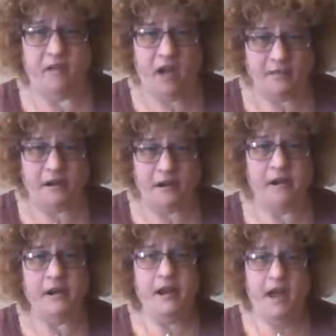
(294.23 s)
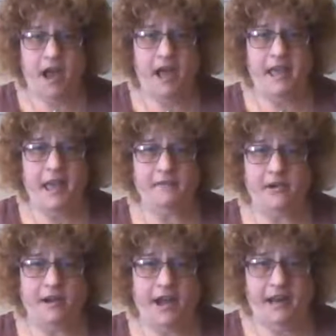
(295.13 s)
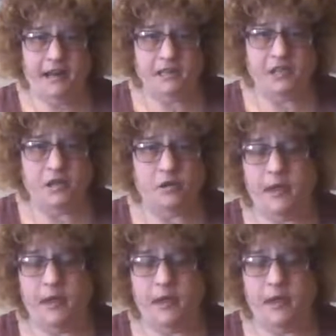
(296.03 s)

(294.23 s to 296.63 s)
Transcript: author I ever got into.